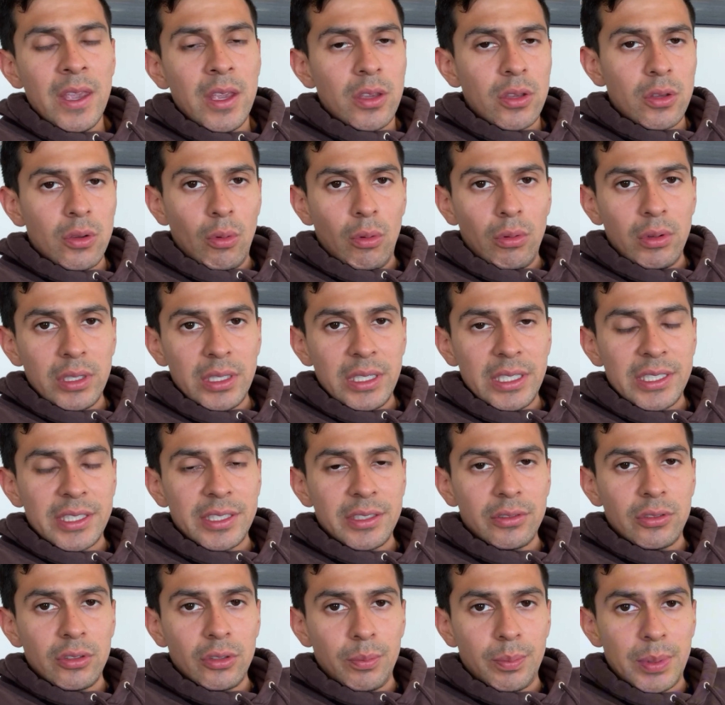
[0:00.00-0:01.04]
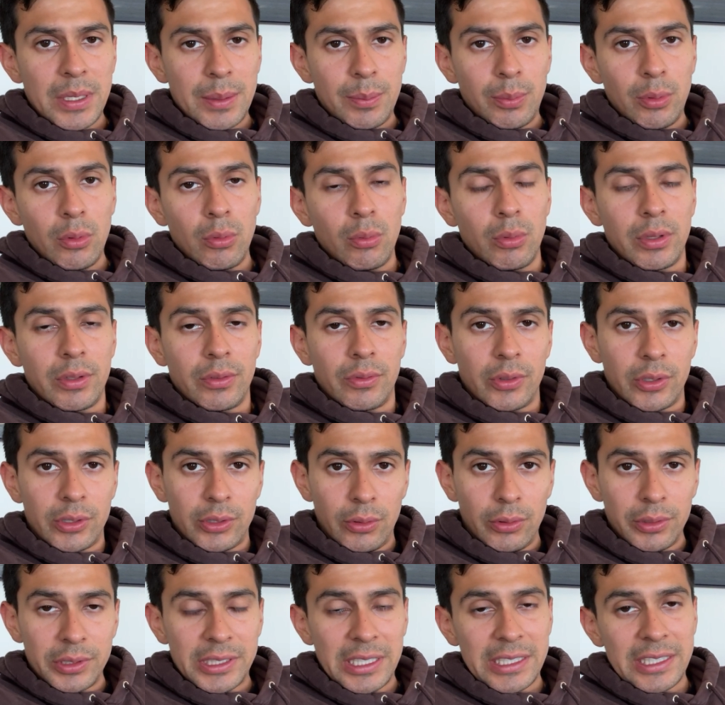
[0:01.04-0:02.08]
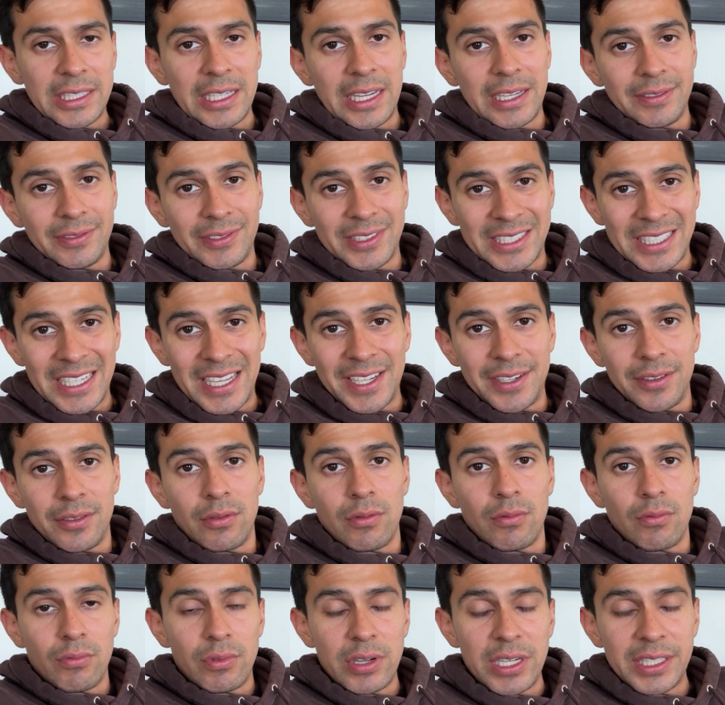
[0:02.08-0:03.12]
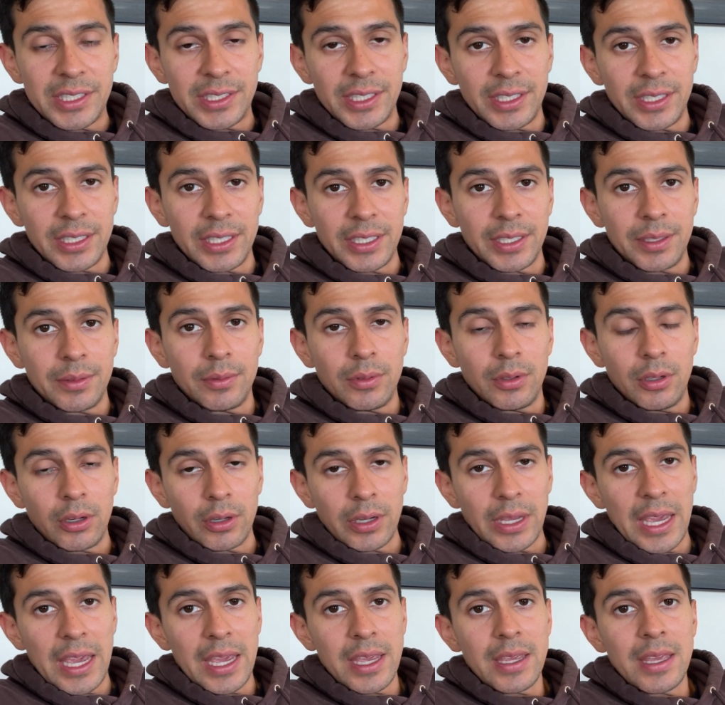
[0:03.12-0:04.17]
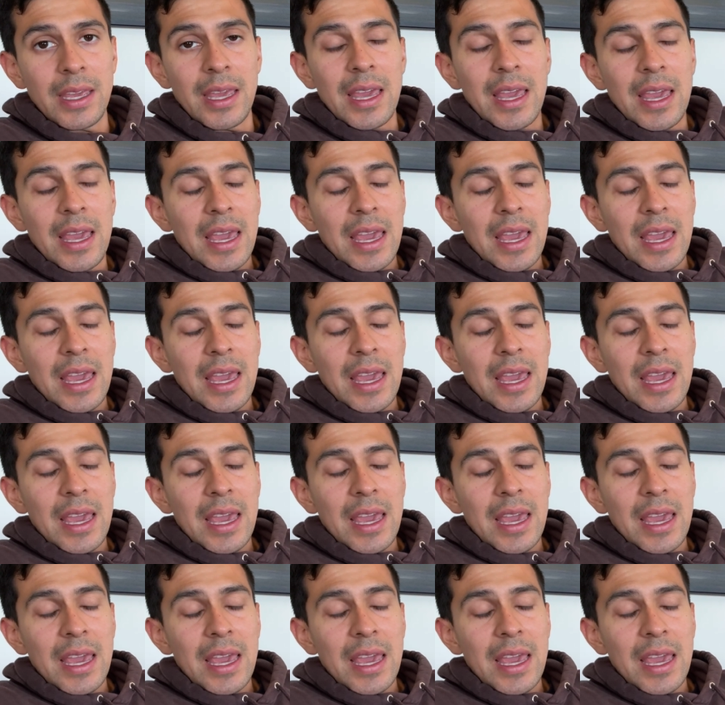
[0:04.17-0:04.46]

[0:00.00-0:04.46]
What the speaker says: You only listen to the people with results, as I've said recently, okay?